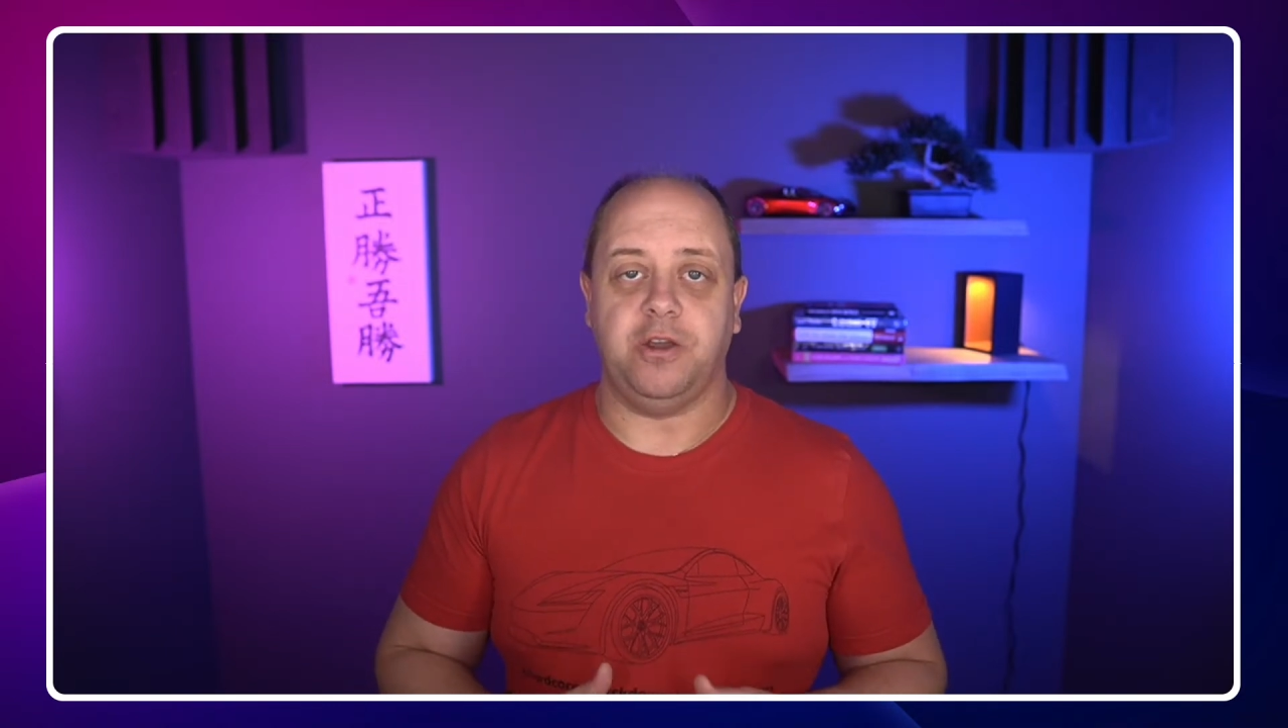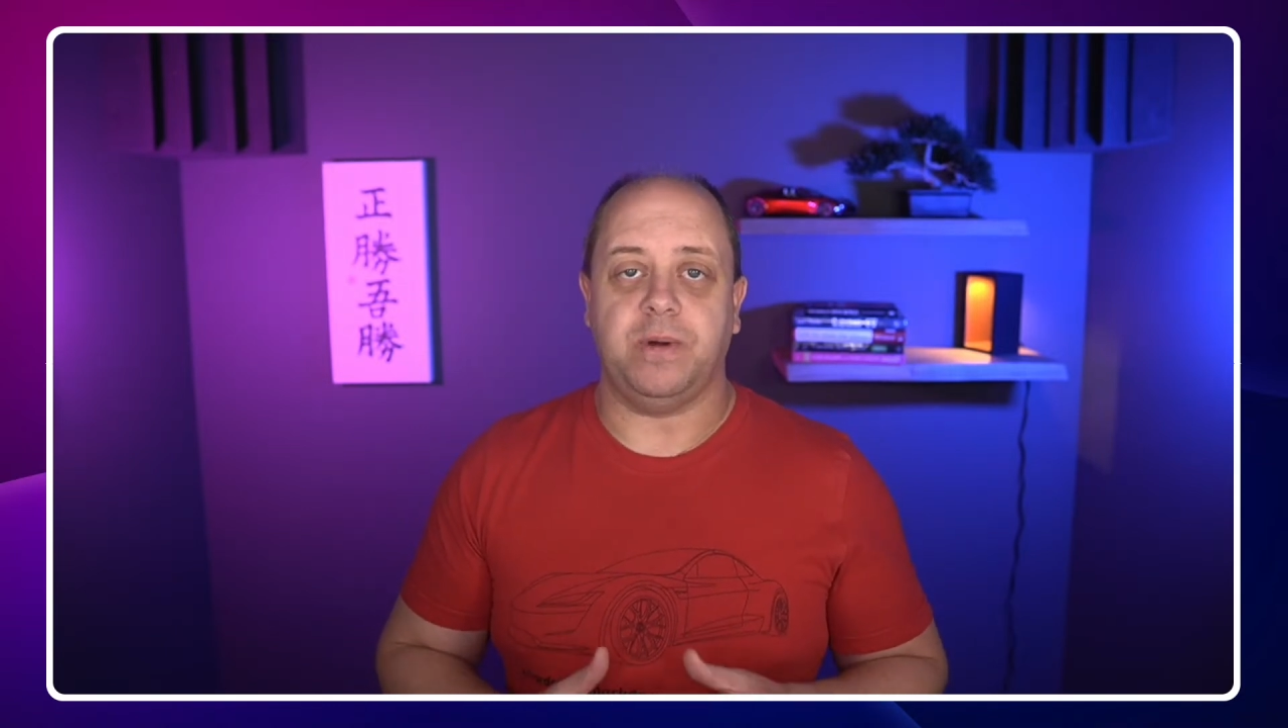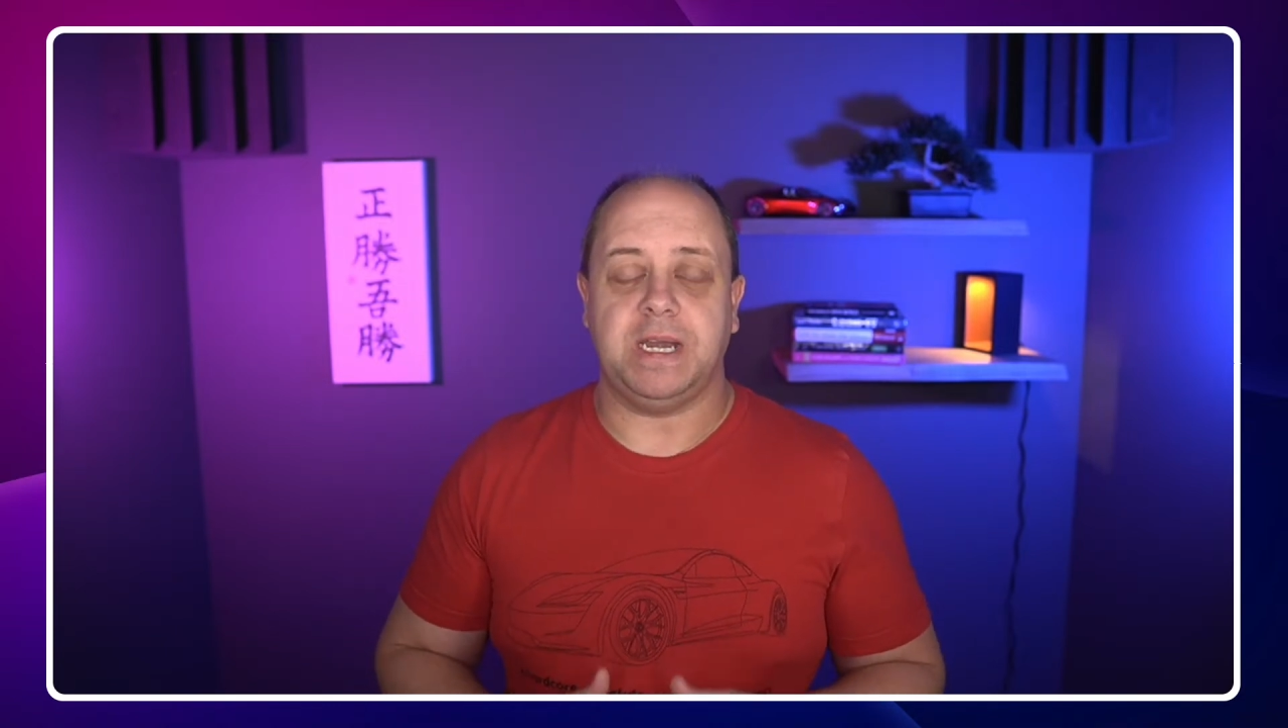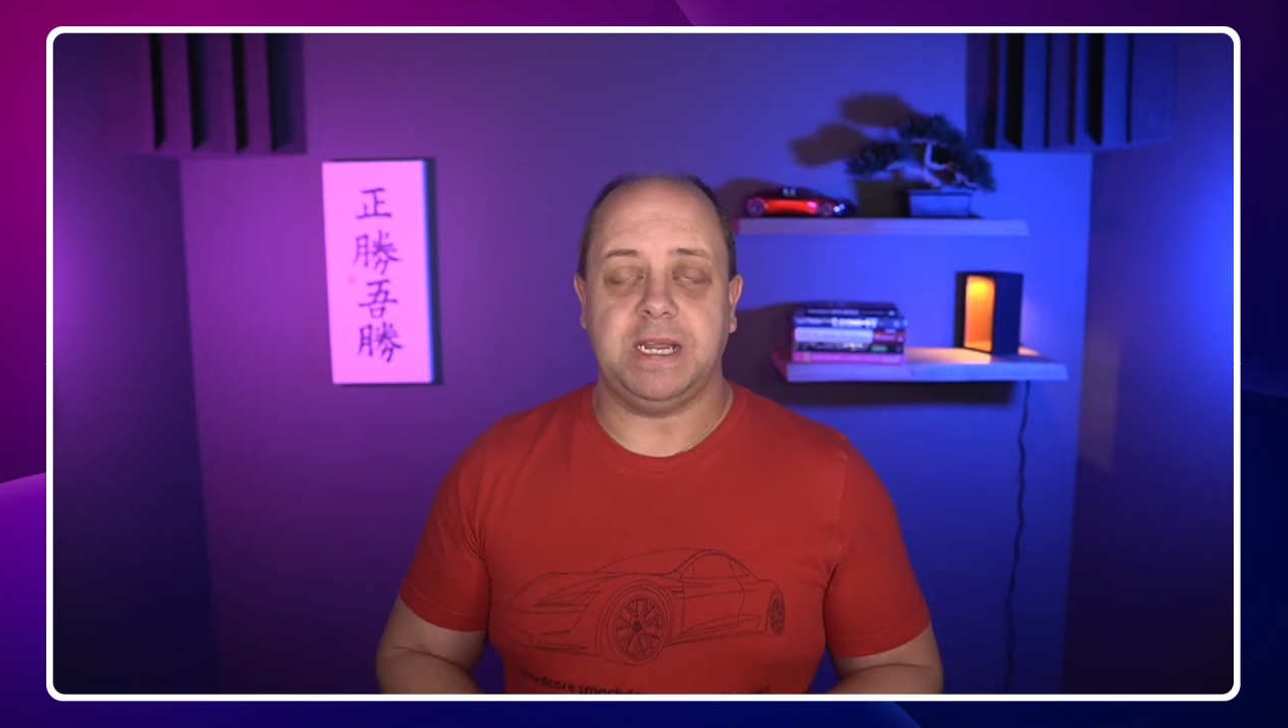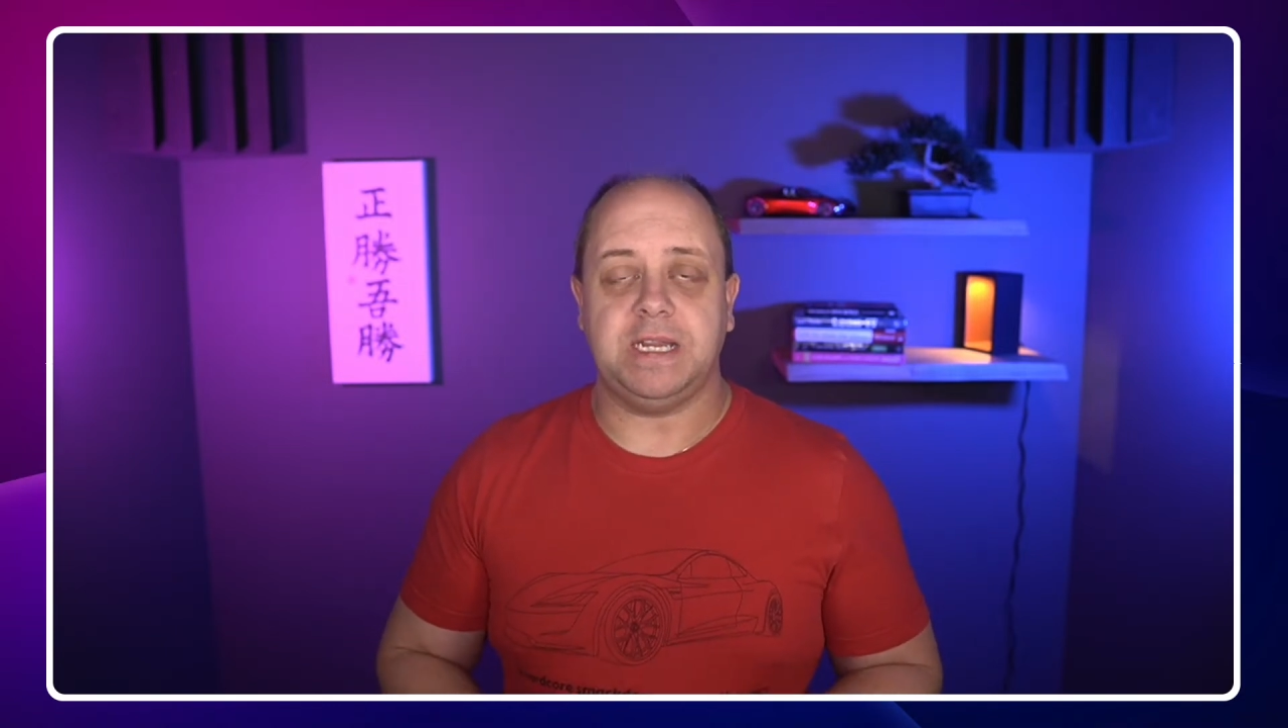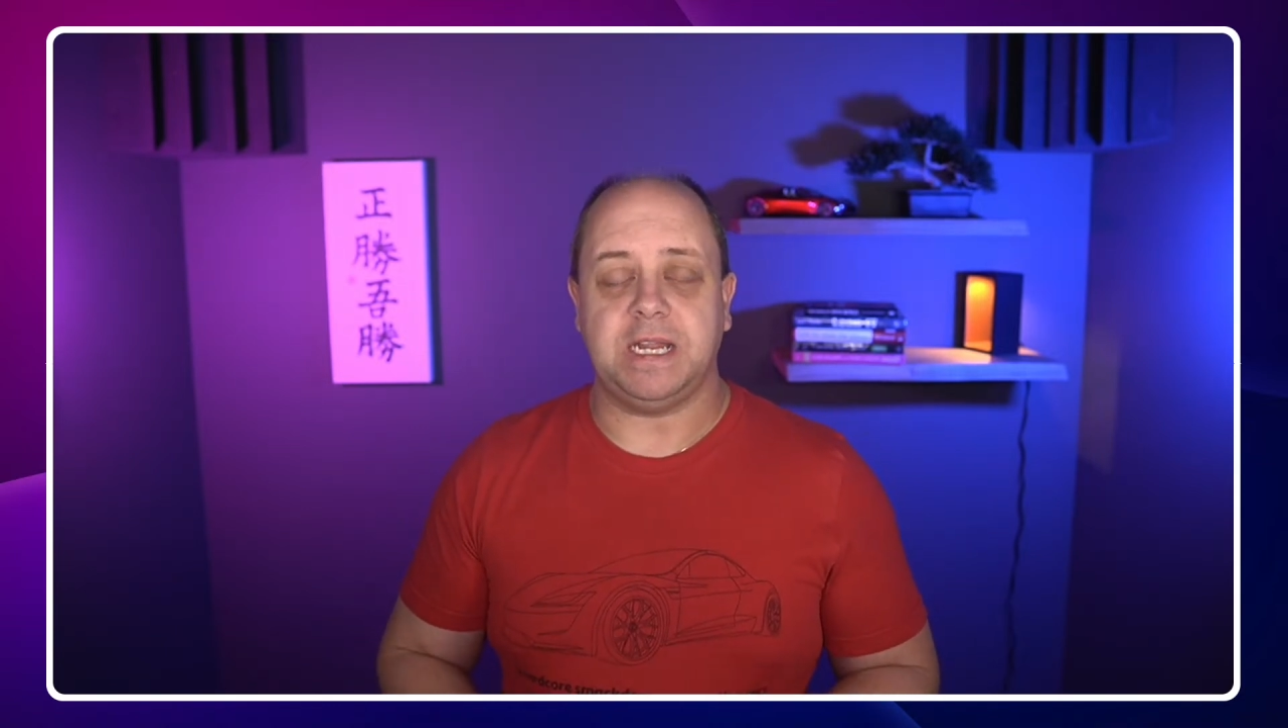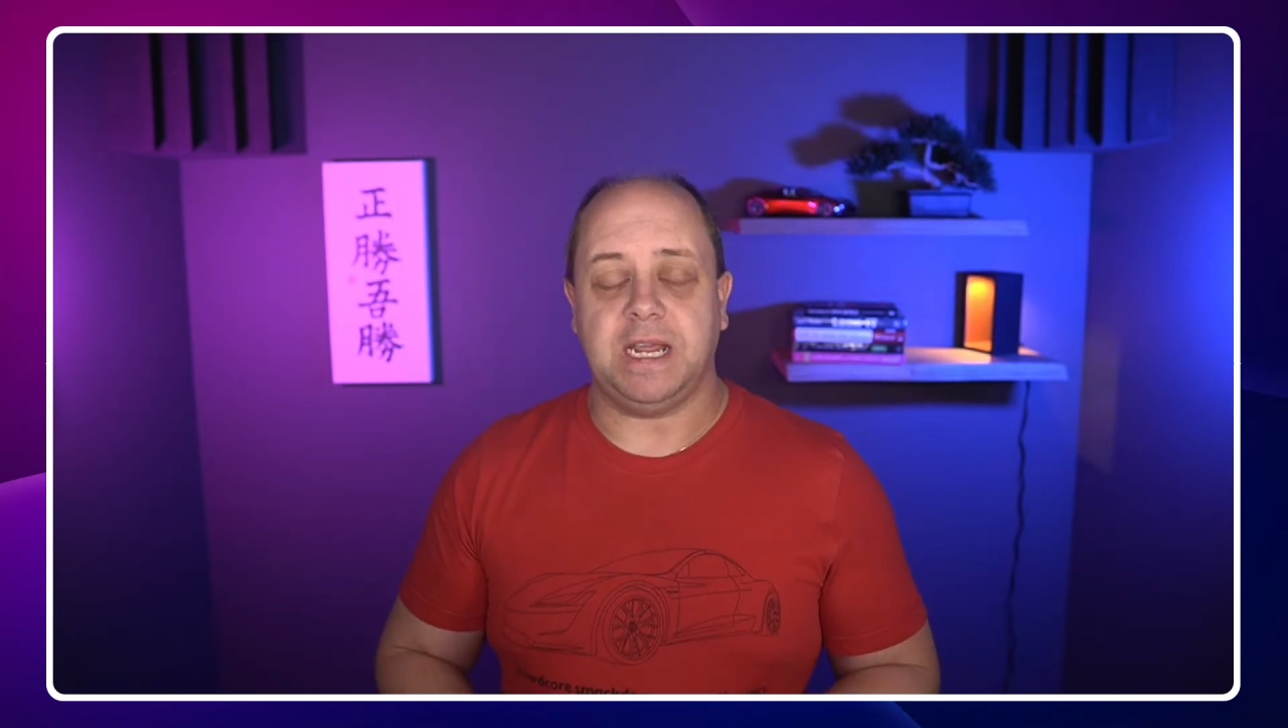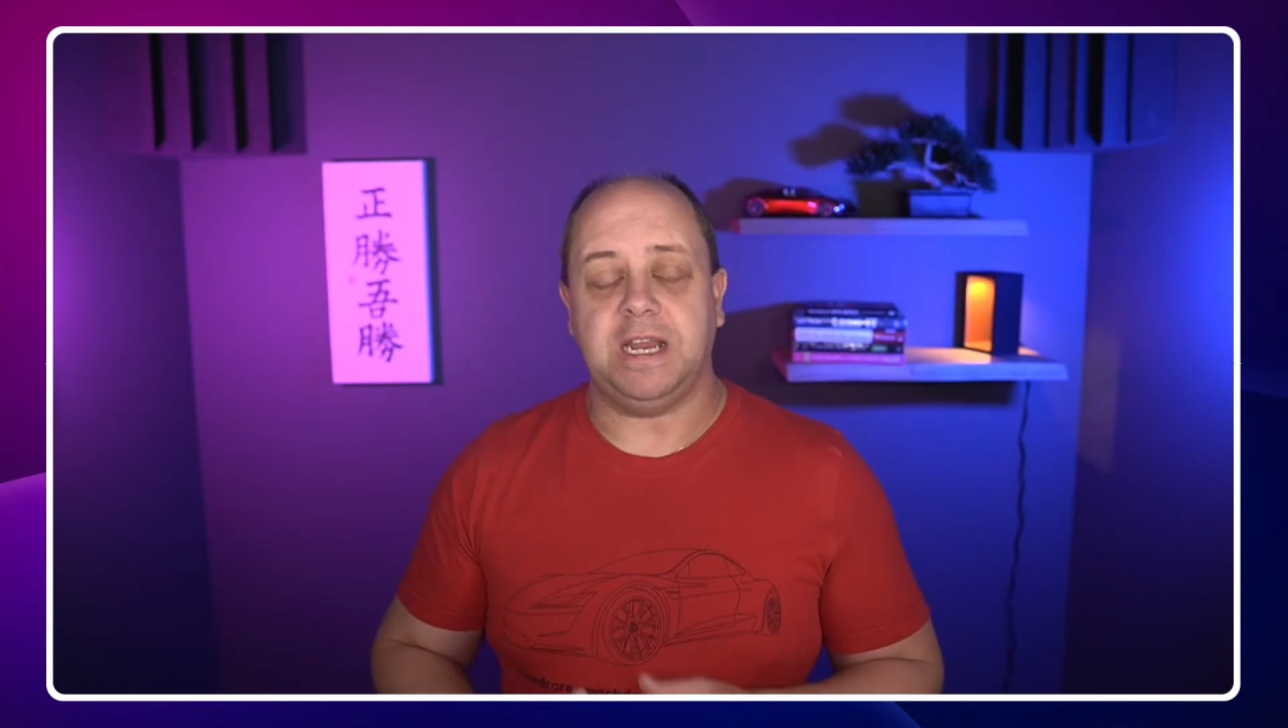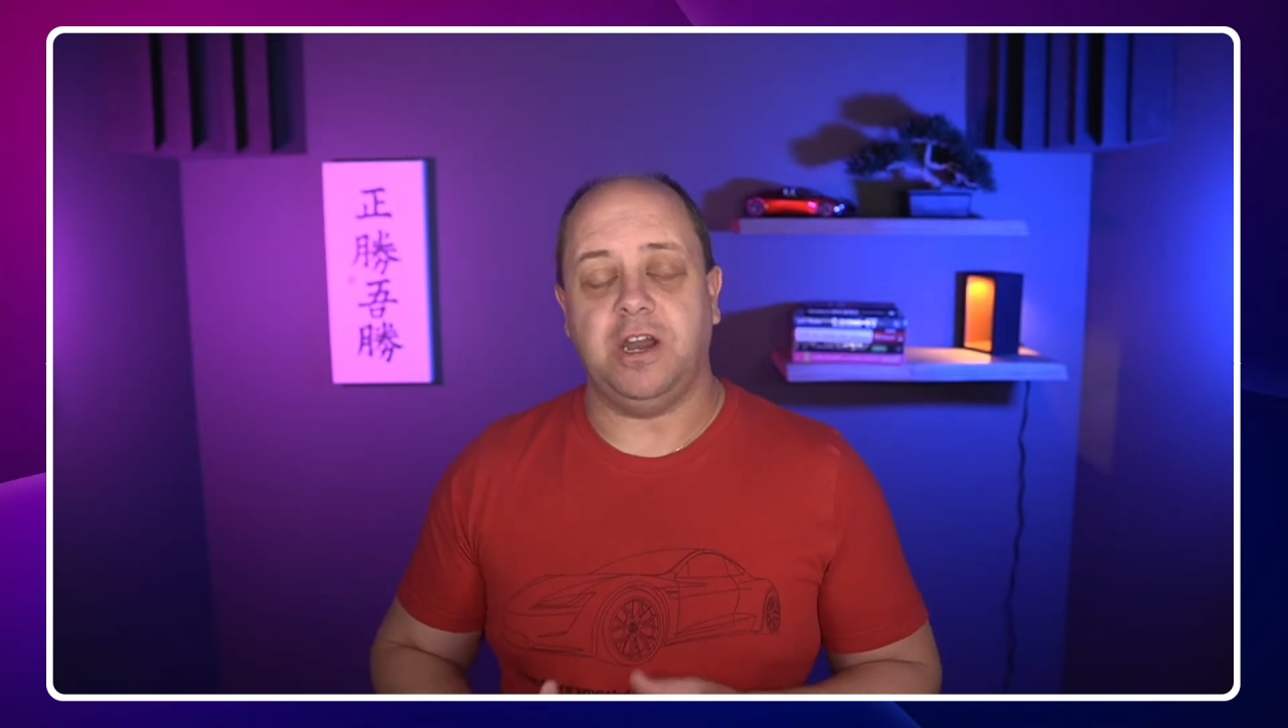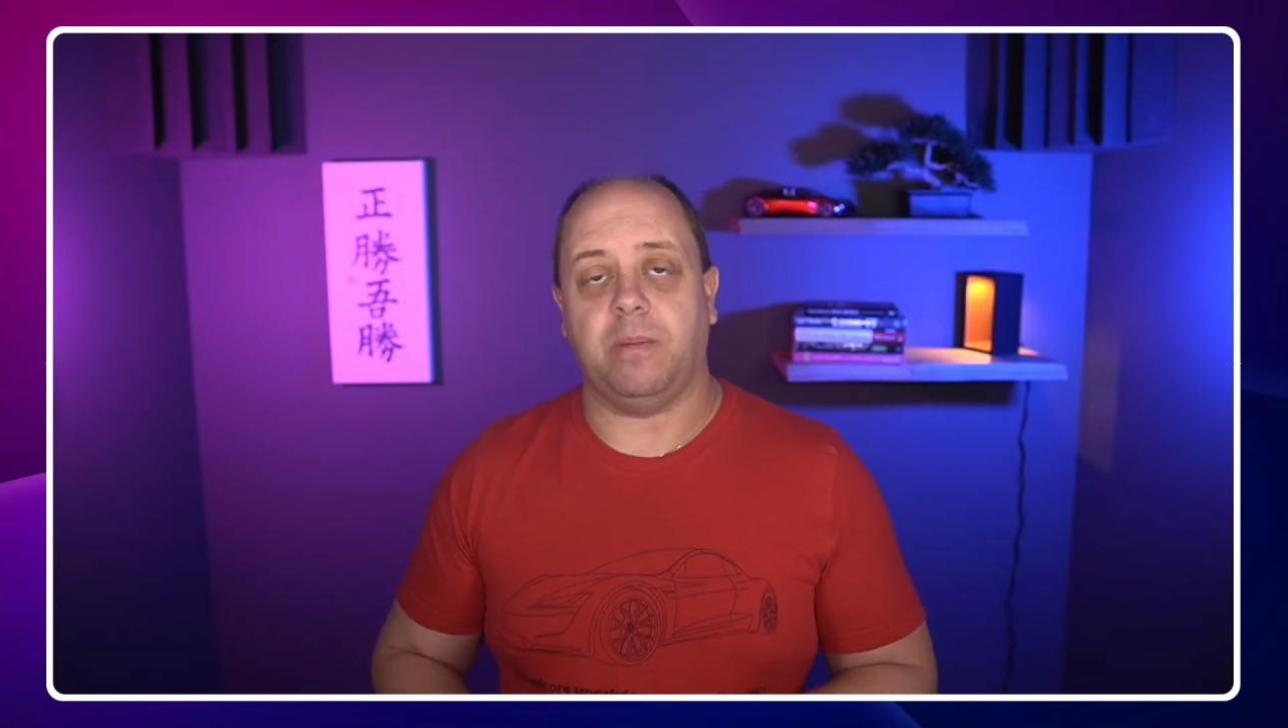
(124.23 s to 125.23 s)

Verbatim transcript: UNECE